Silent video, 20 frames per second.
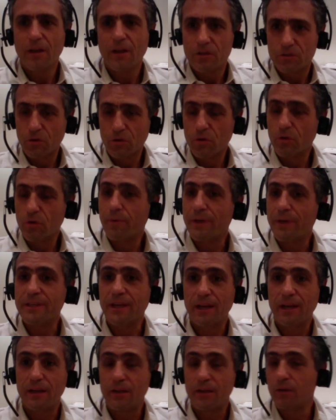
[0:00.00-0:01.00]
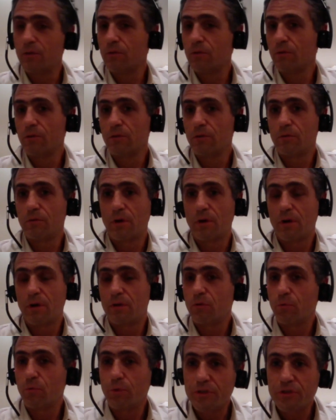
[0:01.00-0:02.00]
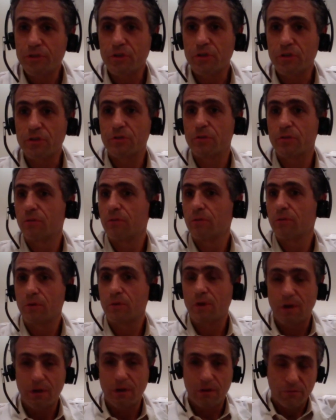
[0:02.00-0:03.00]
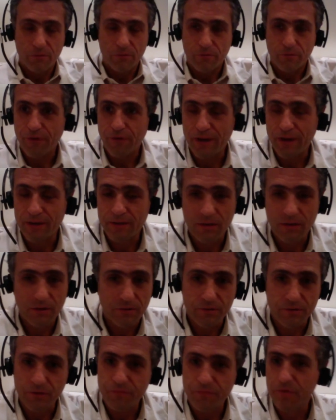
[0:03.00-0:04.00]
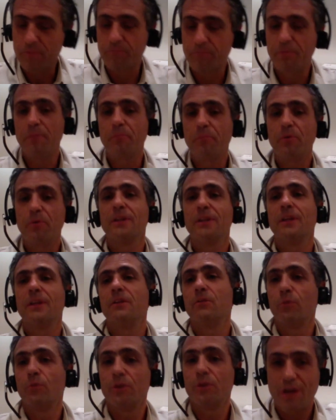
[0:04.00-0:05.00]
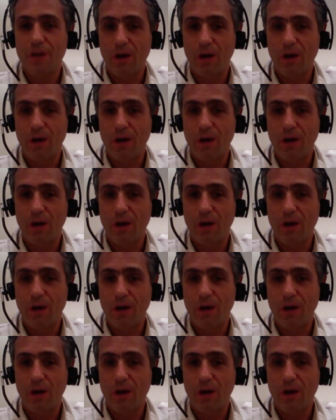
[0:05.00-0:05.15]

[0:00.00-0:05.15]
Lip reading: So you basically you research, you find different people, and then you reach